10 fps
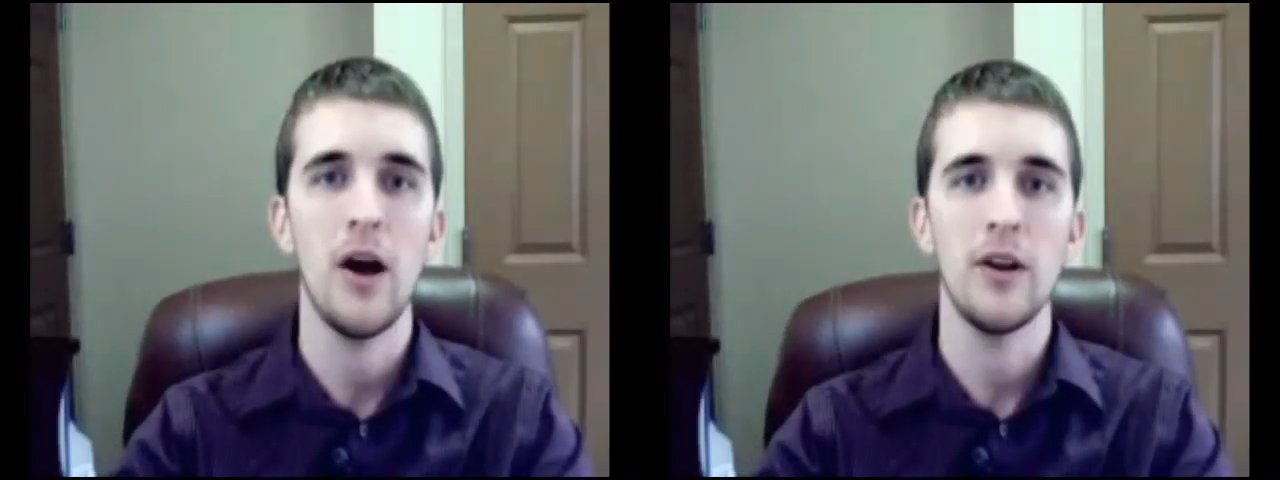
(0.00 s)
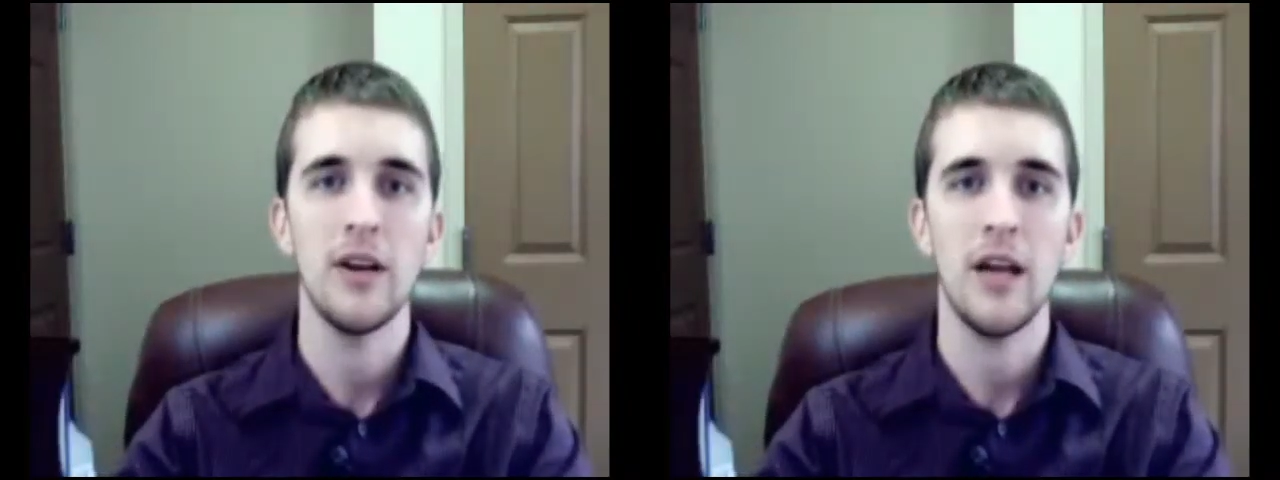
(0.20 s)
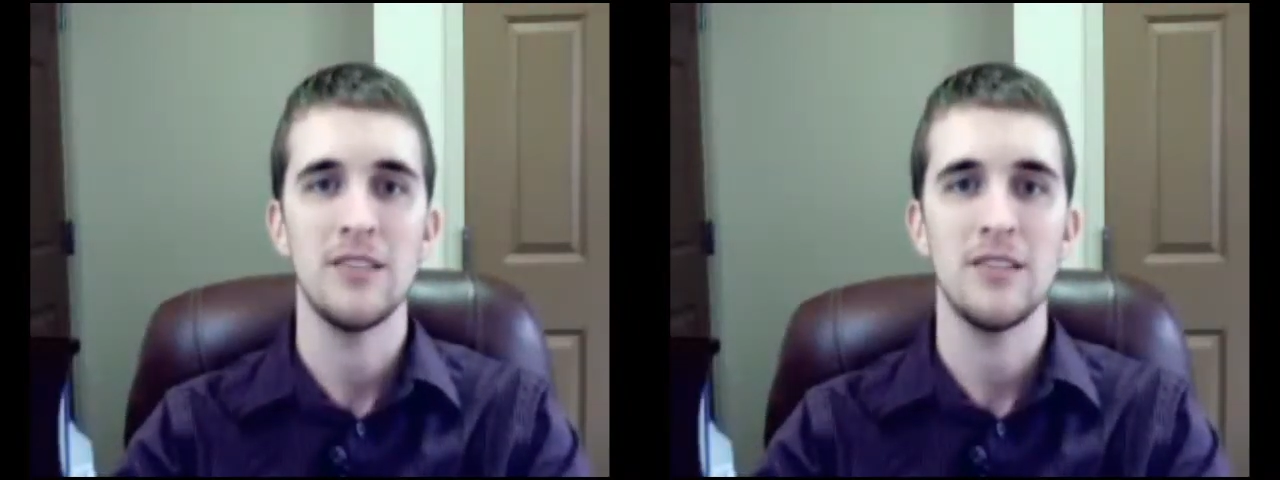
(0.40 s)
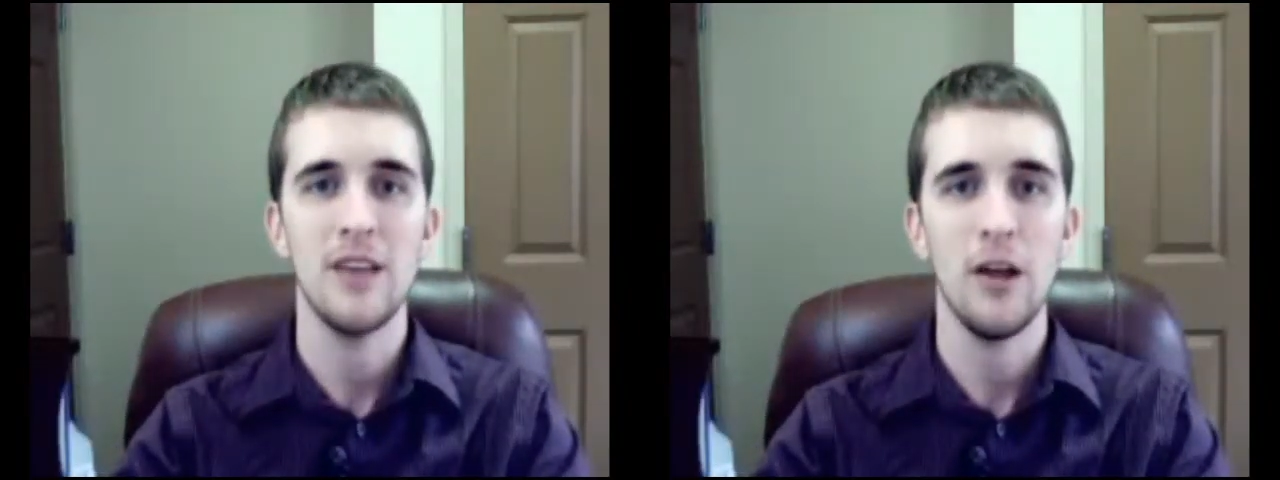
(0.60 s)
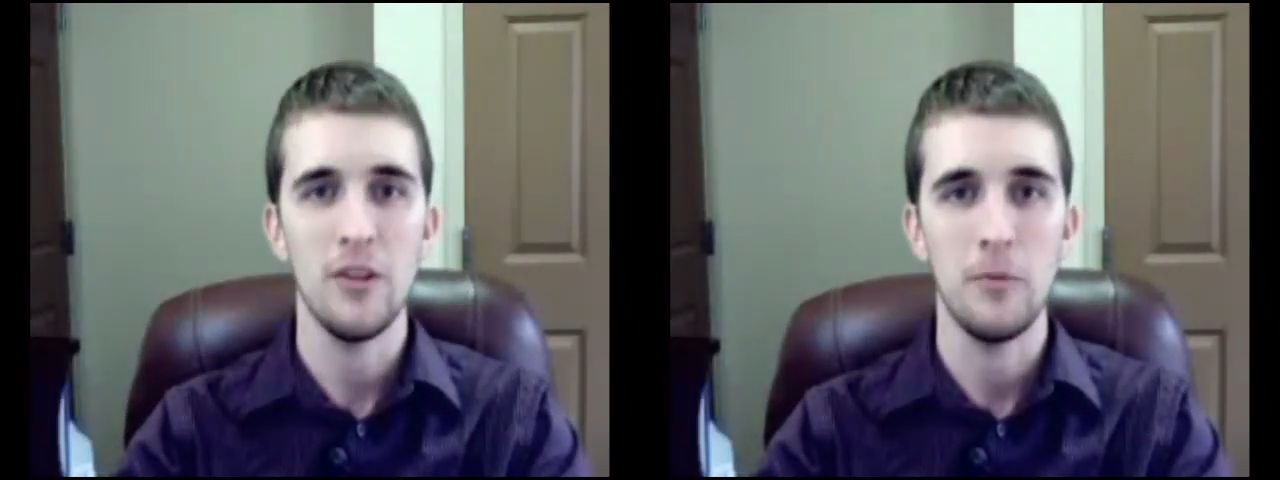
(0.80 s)
around and
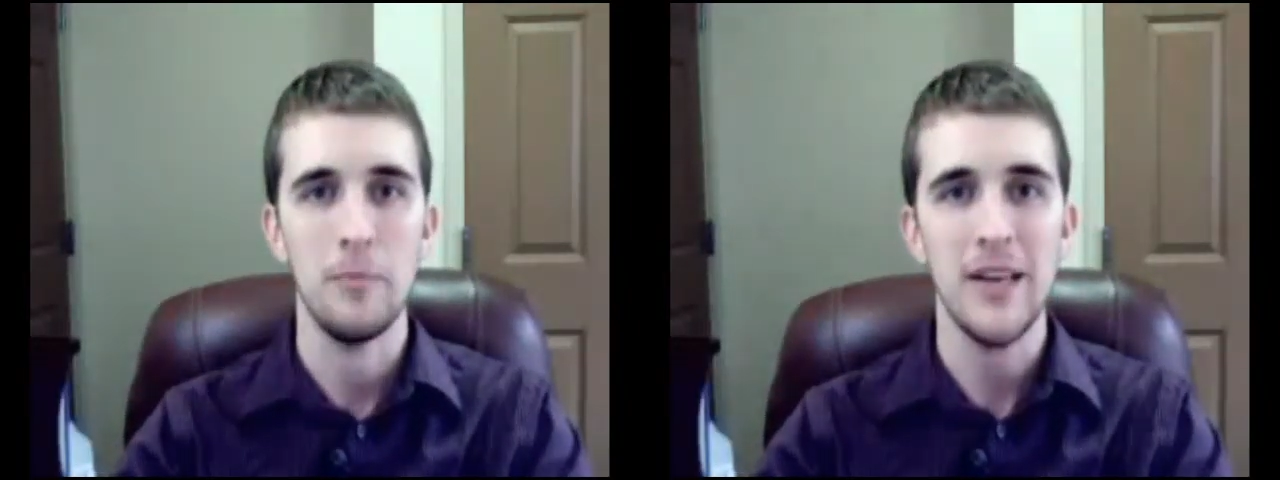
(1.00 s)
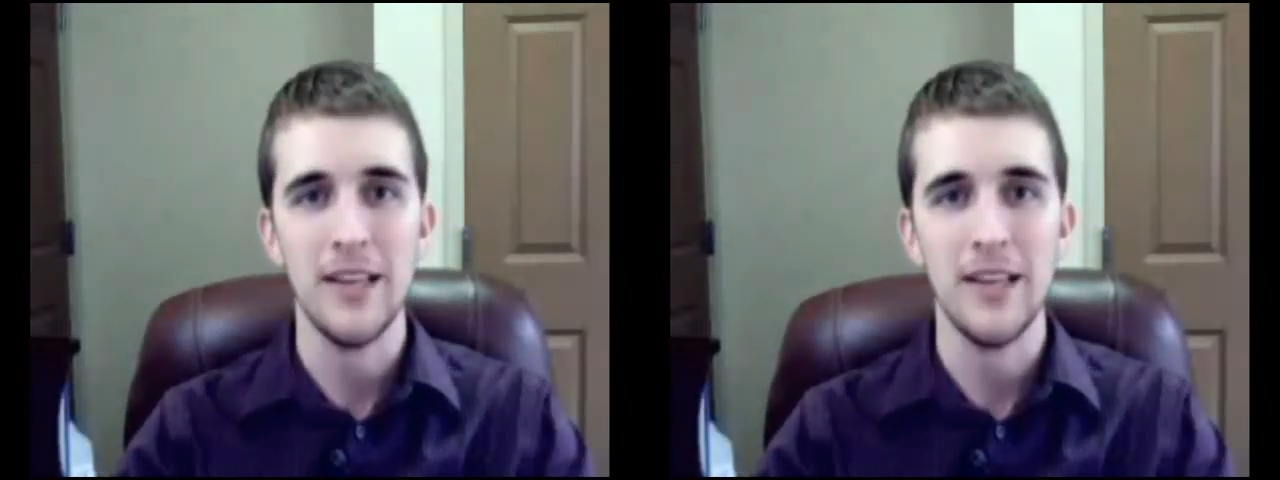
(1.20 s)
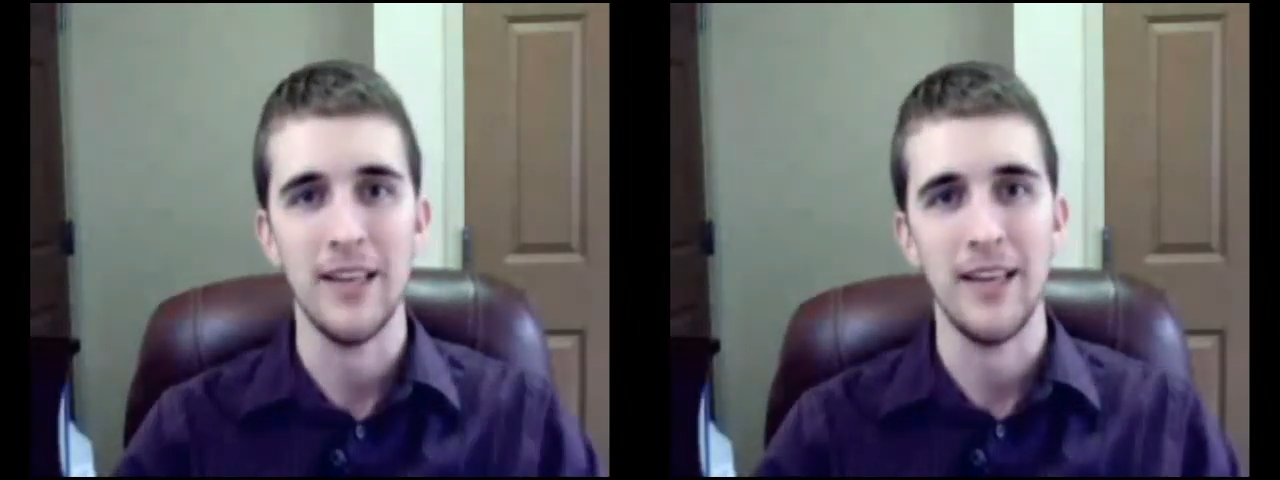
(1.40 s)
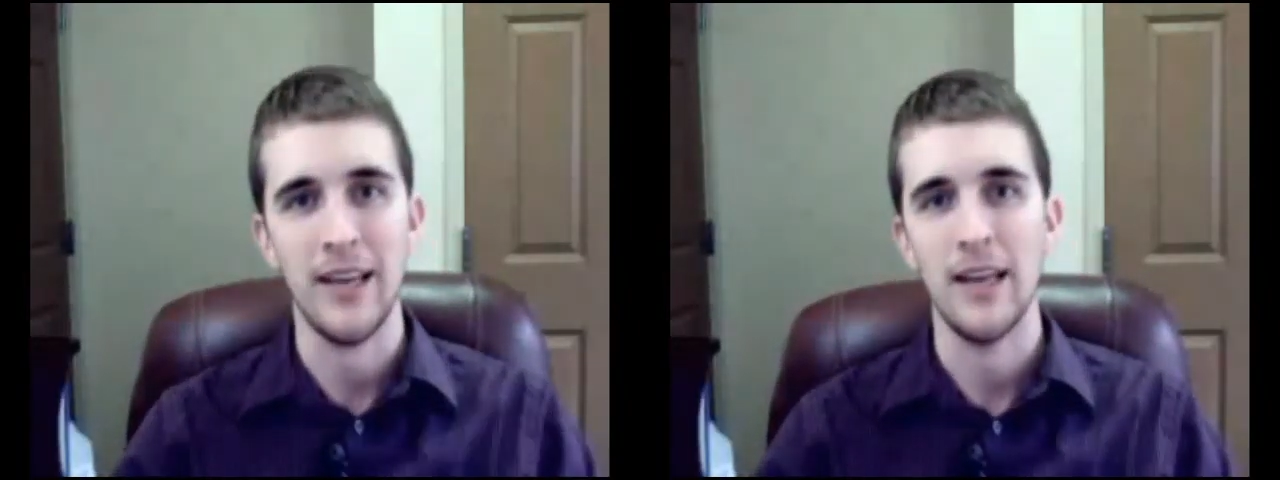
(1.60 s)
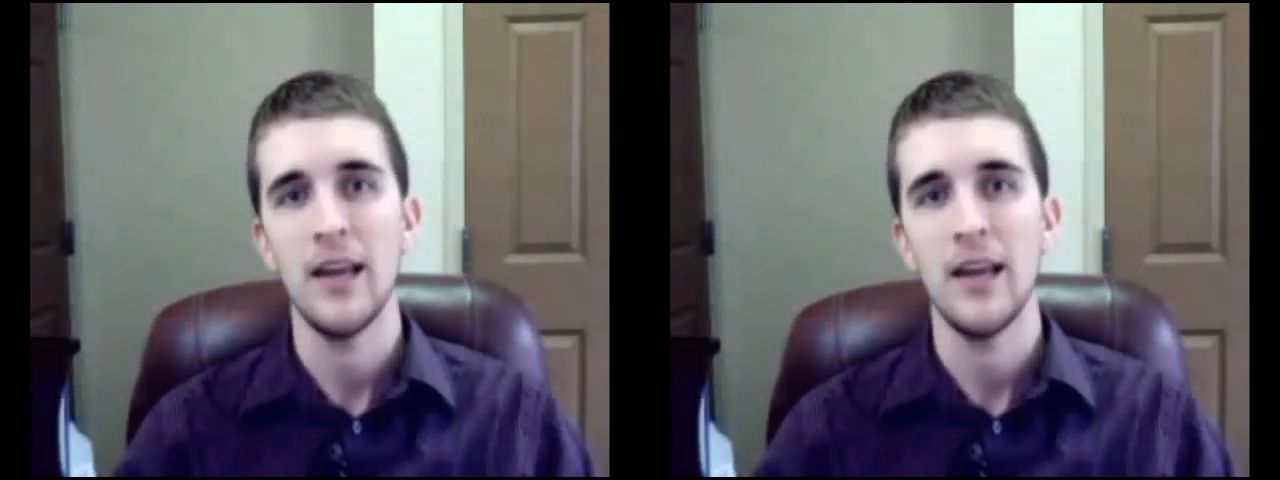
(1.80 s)
sell them immediately
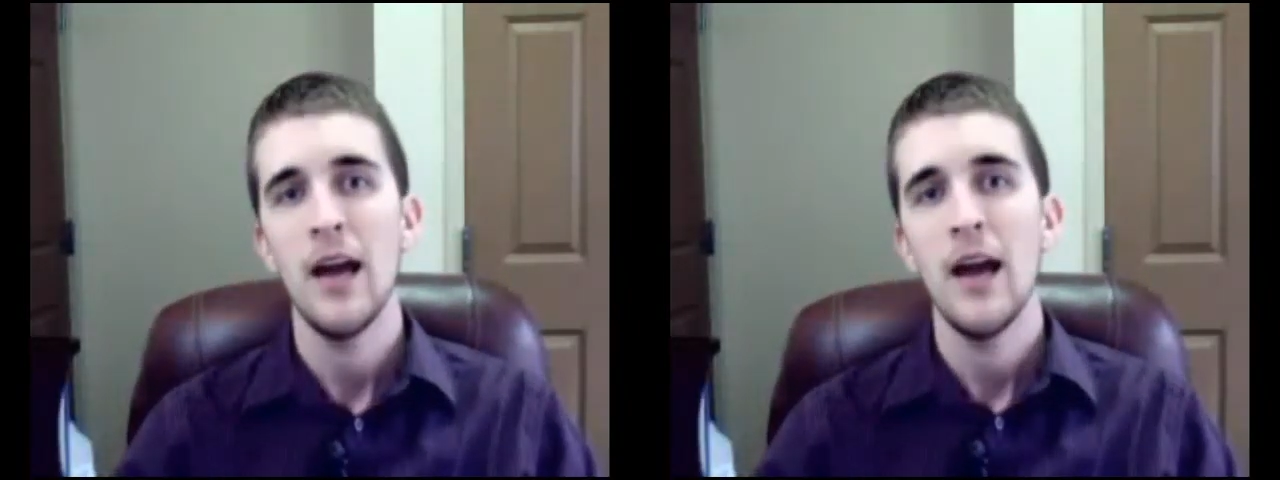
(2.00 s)
again,